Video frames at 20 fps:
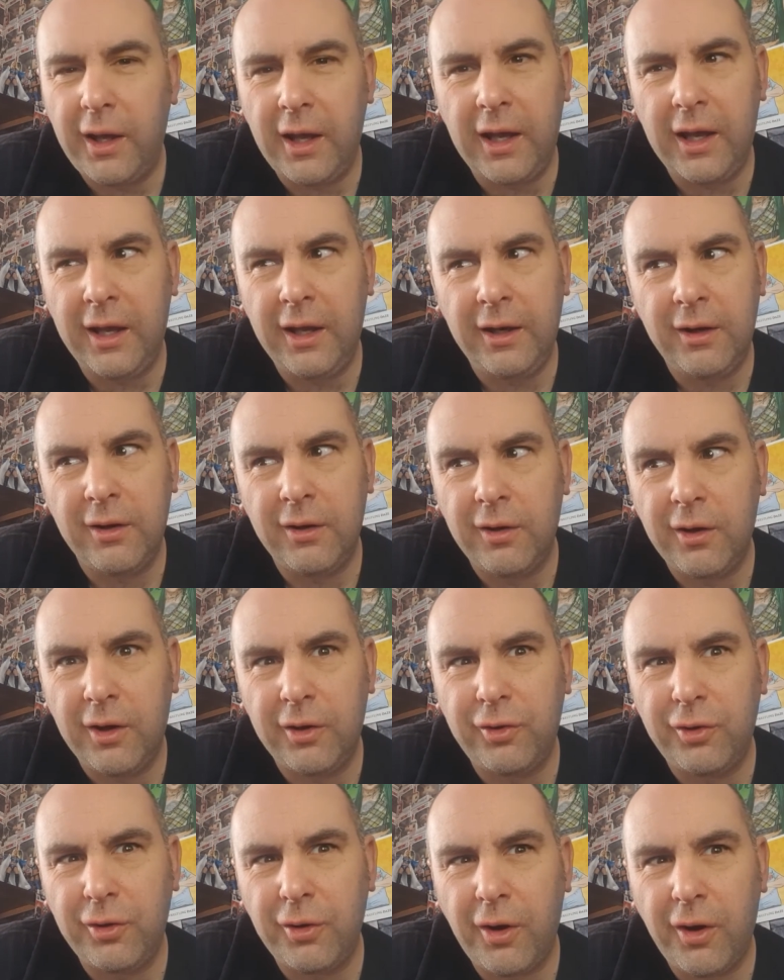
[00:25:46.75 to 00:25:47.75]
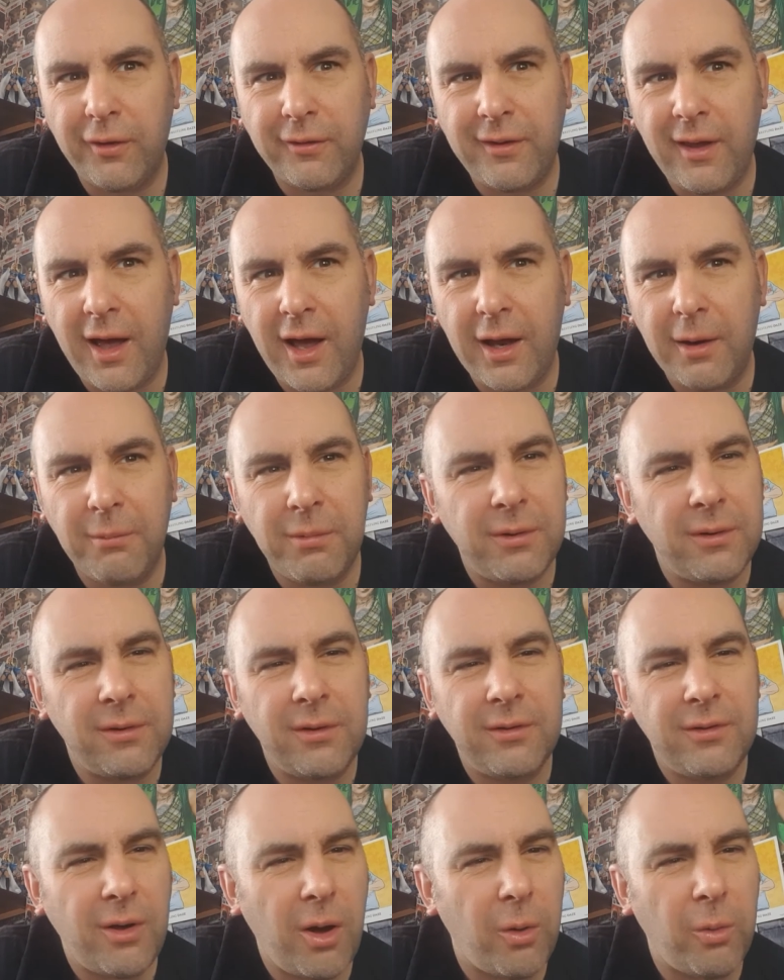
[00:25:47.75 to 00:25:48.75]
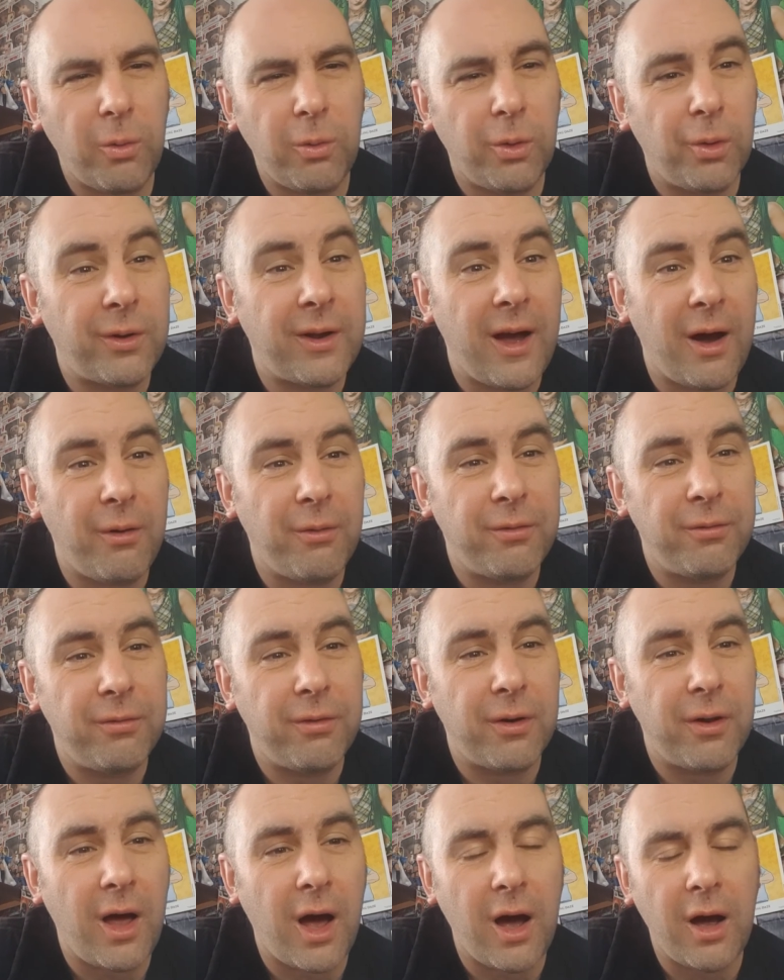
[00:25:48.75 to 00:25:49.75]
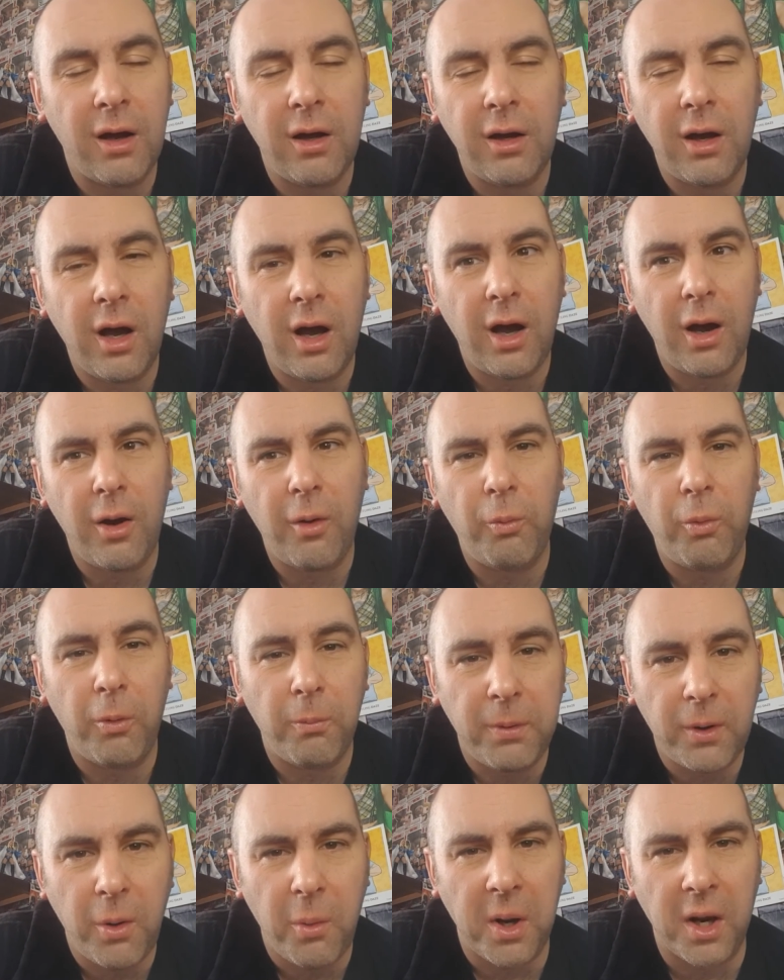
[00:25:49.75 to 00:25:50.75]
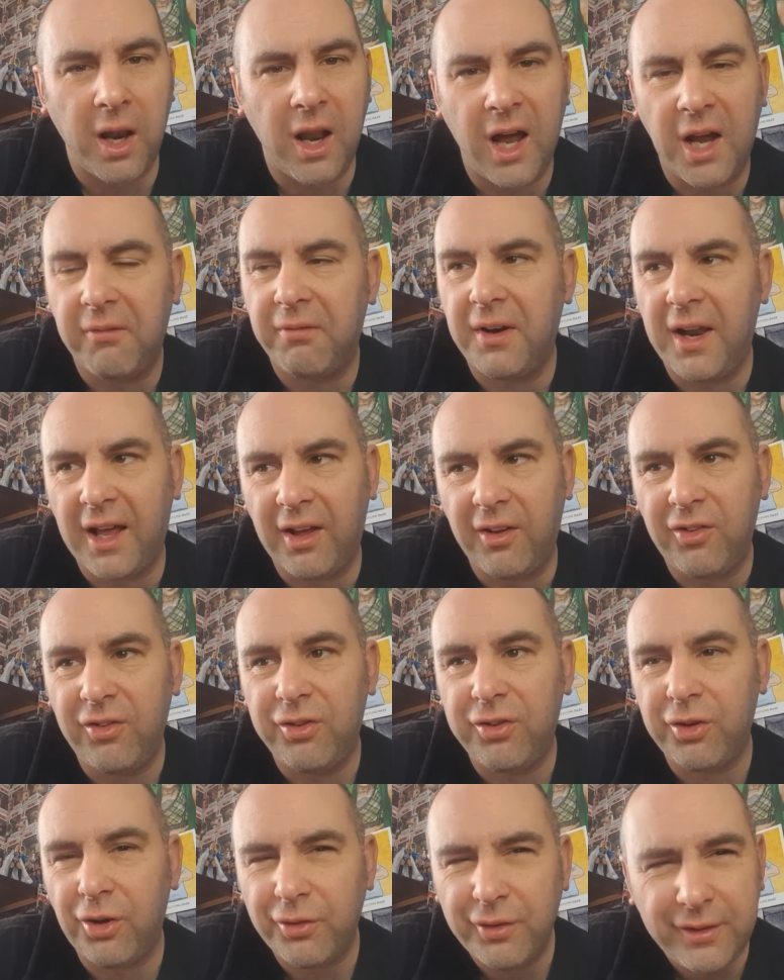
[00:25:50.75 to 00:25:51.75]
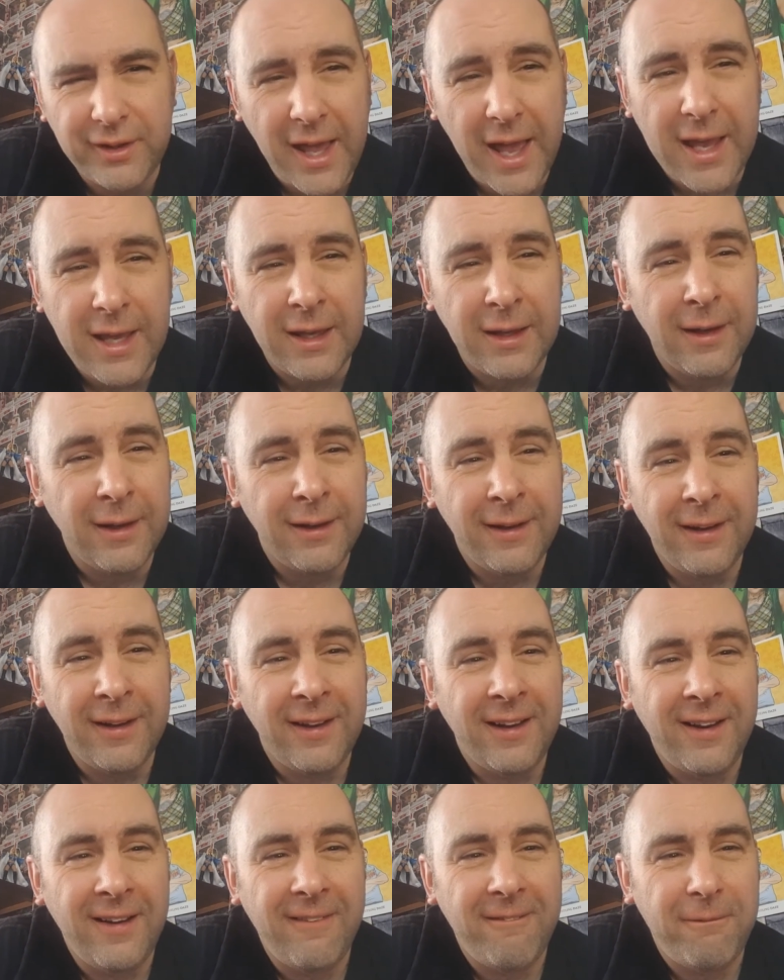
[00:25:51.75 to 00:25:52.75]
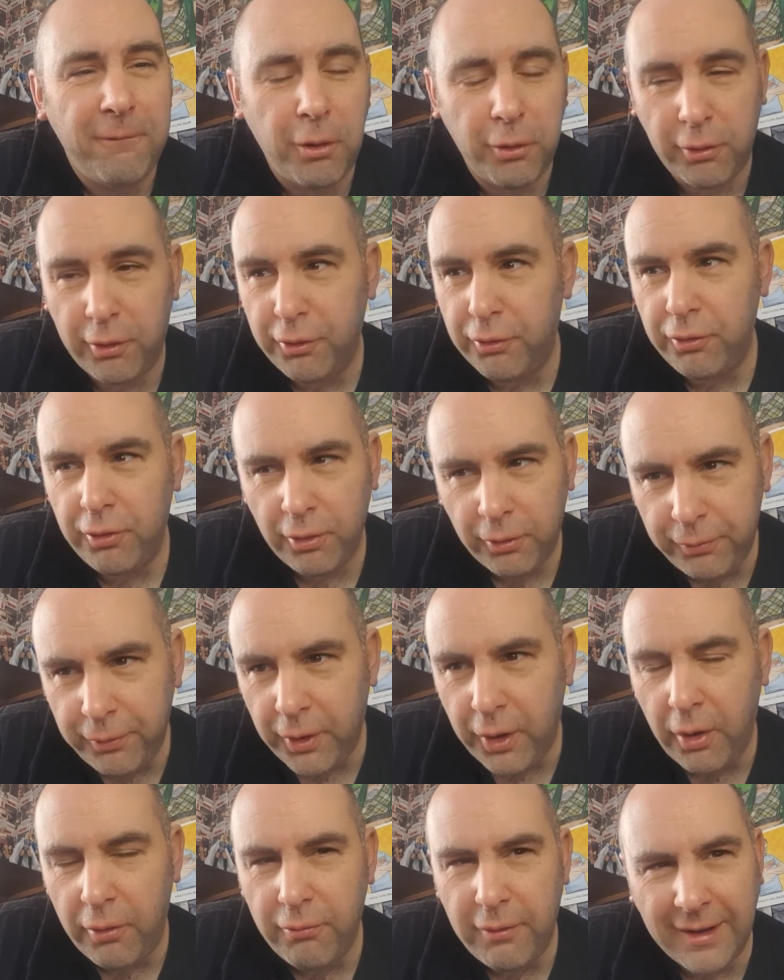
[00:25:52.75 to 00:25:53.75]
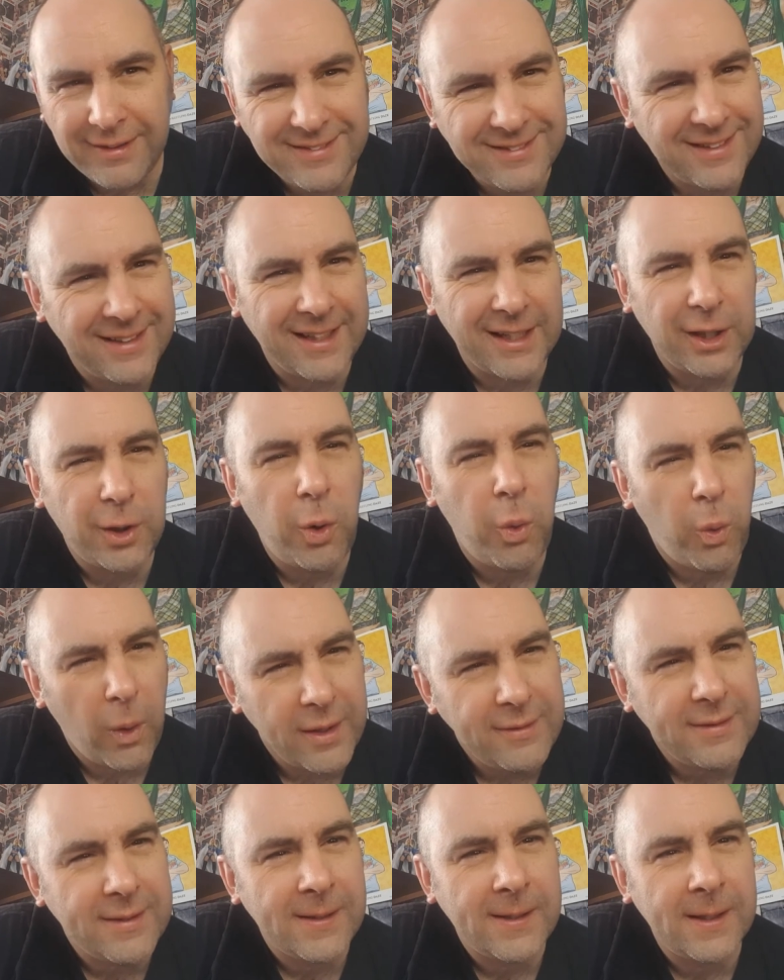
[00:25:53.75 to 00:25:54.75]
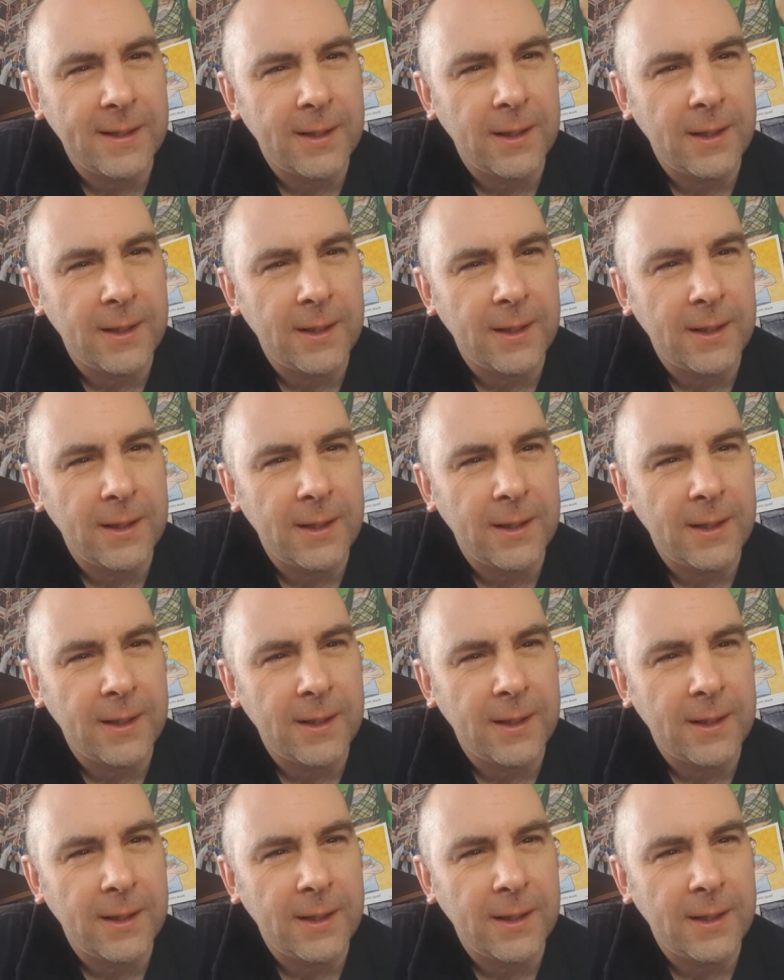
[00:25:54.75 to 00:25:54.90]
in a short time. So look out for that. We'll be going live next Sunday for another wrestling quiz.